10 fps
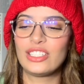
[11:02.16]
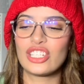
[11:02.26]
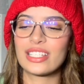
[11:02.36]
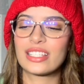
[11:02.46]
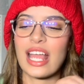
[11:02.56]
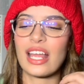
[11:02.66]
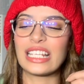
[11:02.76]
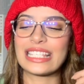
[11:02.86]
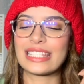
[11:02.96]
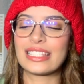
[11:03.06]
just
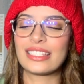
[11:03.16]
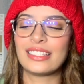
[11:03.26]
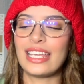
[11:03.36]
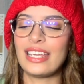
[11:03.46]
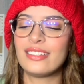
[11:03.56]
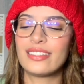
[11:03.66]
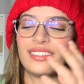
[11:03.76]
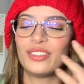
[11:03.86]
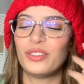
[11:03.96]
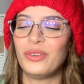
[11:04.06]
that
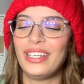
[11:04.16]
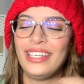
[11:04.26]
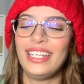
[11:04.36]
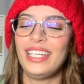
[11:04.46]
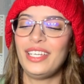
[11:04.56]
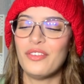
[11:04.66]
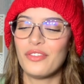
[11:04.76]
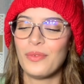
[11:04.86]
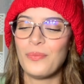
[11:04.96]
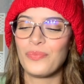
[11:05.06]
instant relief
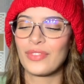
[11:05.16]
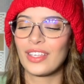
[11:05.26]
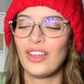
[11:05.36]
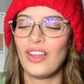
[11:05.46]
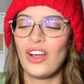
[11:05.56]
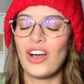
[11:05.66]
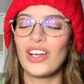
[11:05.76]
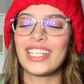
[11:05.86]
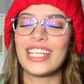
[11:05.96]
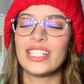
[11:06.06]

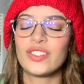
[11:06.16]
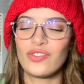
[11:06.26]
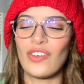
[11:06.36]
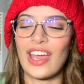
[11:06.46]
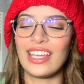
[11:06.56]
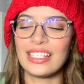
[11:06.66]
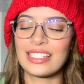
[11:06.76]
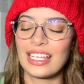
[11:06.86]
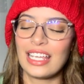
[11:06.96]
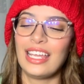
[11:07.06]
on his
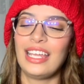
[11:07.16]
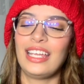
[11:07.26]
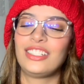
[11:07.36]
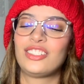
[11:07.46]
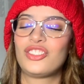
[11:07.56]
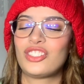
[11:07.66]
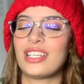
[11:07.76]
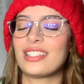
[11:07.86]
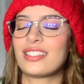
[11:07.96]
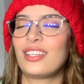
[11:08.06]
face is
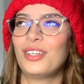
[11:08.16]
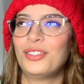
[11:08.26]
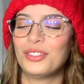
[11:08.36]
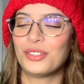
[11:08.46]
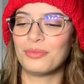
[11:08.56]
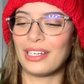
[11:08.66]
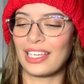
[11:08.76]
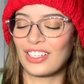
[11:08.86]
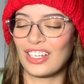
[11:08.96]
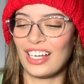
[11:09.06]
just, oh my
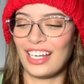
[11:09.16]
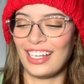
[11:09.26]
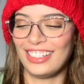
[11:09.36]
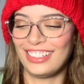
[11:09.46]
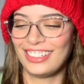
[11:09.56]
God.